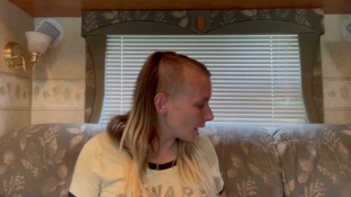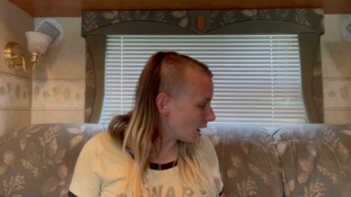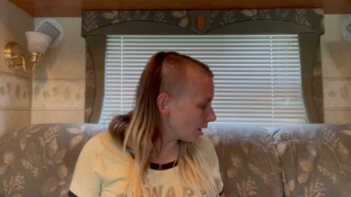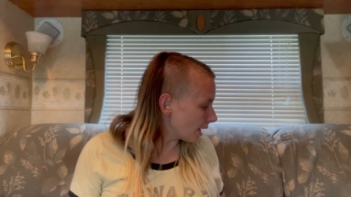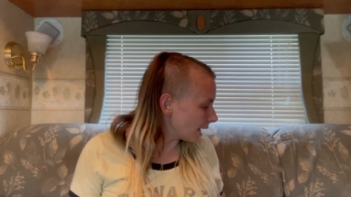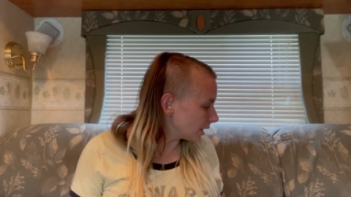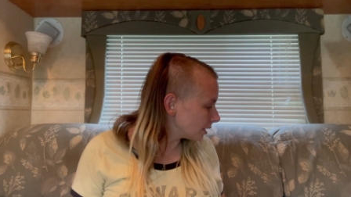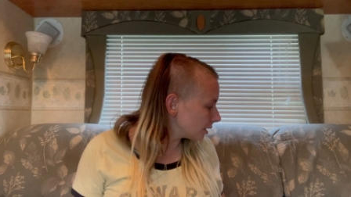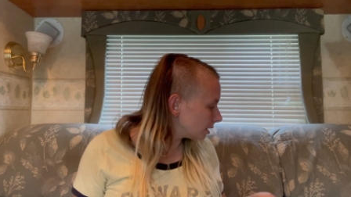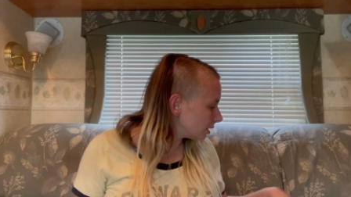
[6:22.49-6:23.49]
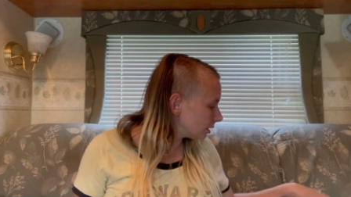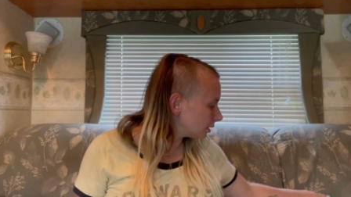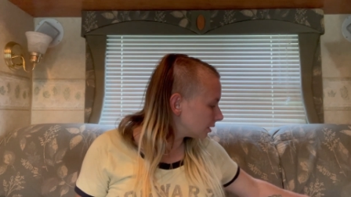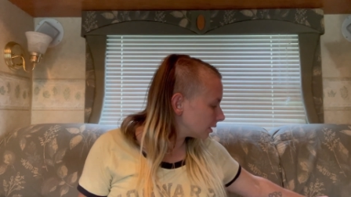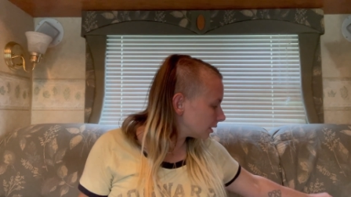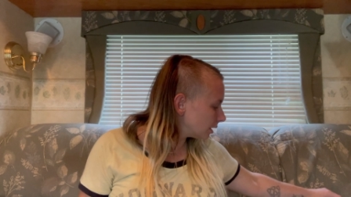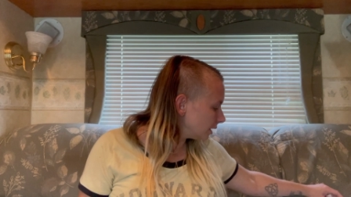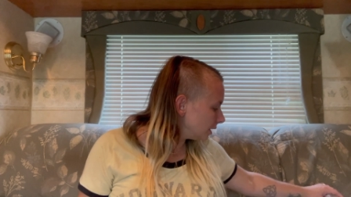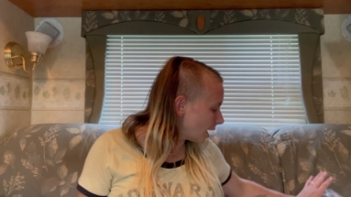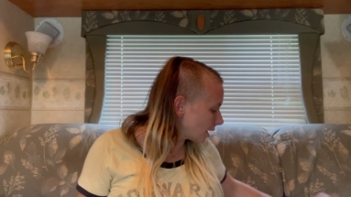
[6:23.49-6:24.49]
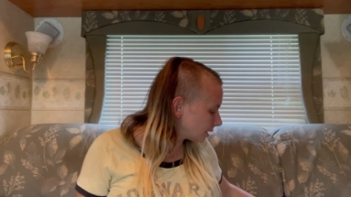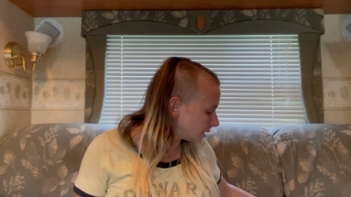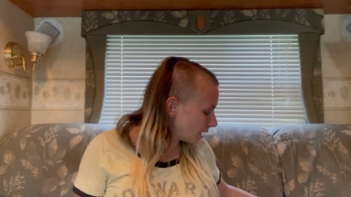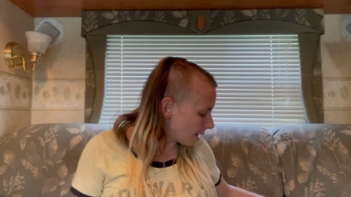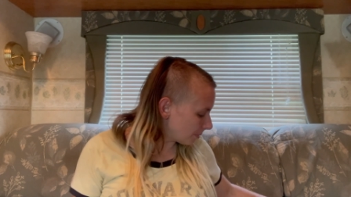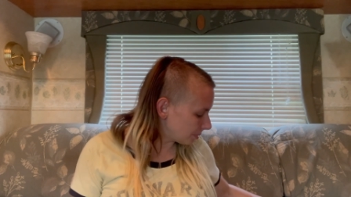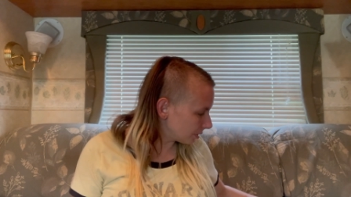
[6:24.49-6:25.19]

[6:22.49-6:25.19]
All right, next up,